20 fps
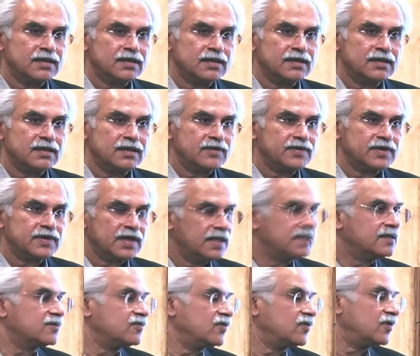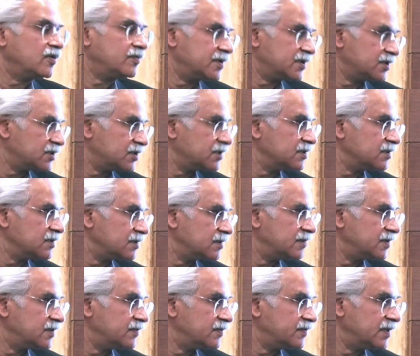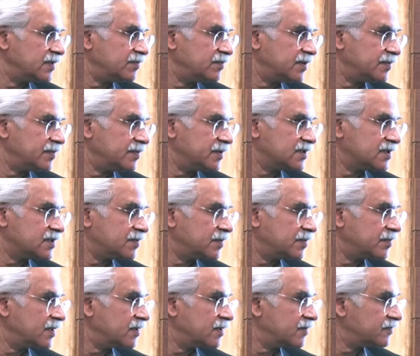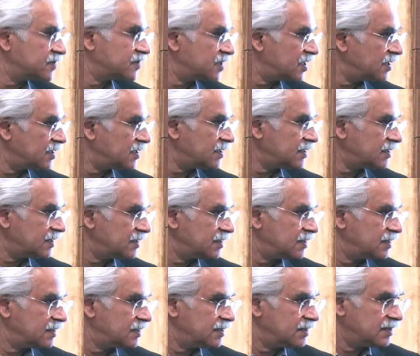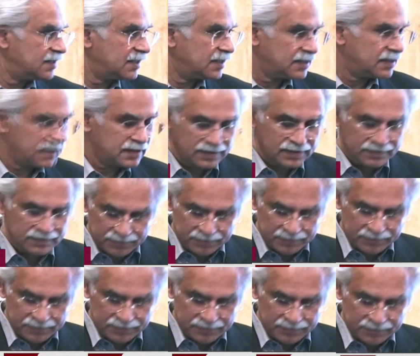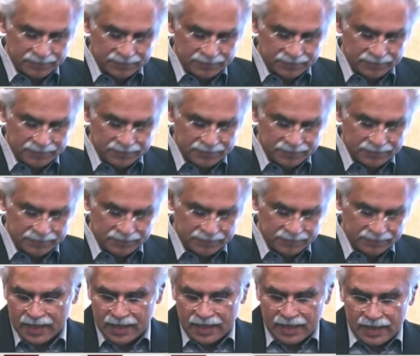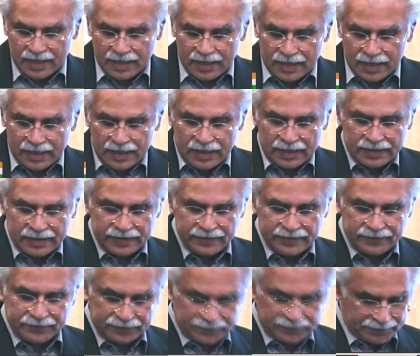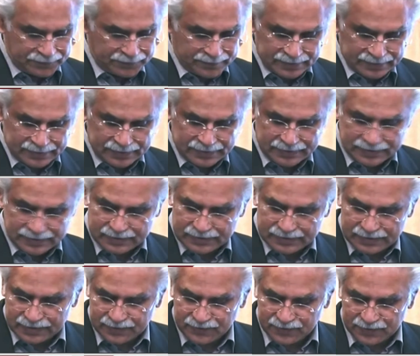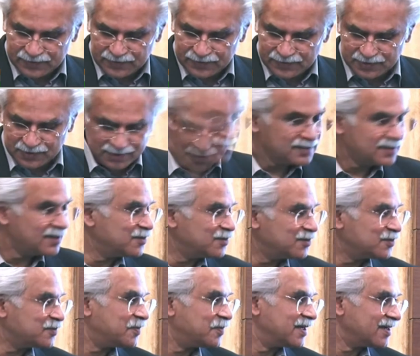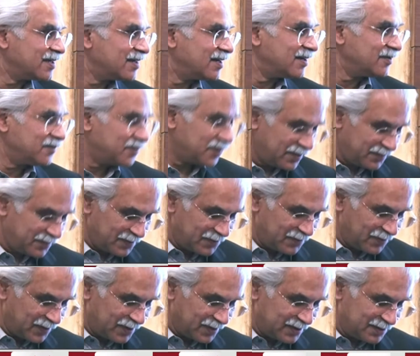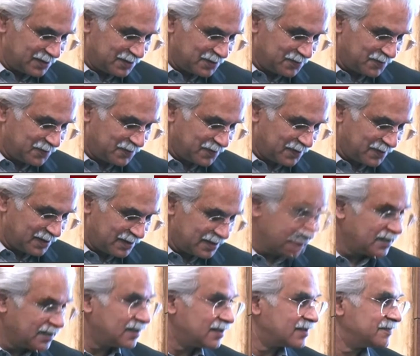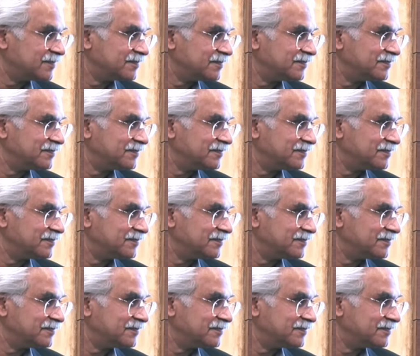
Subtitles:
our health cooperation between People's Republic of China and Pakistan. If it was not outbreak, I would have invited you for a dinner,